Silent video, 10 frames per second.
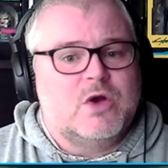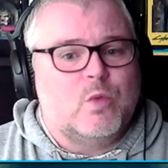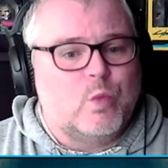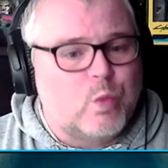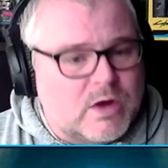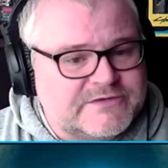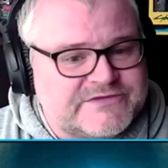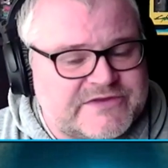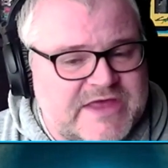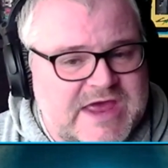
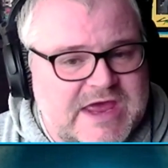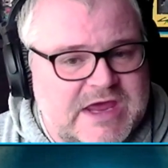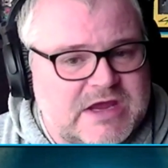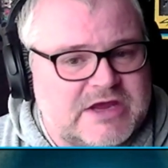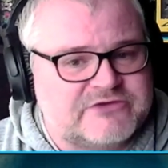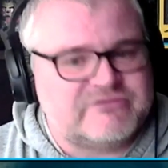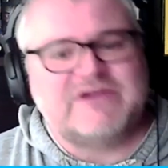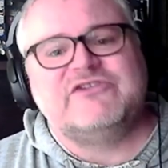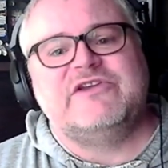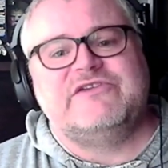Once there, a
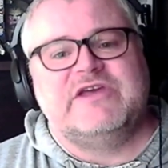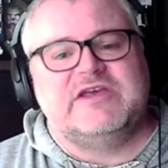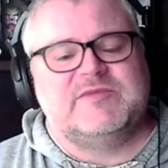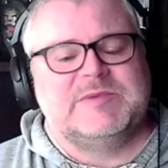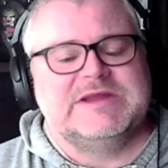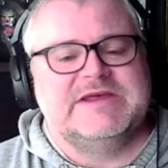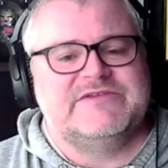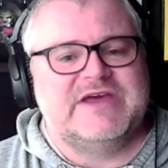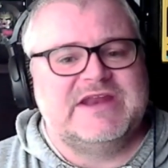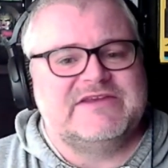tragedy takes
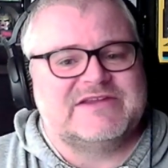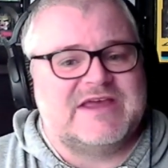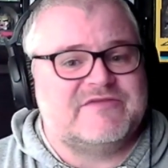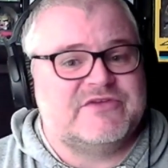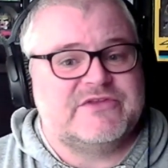place, and it's left to the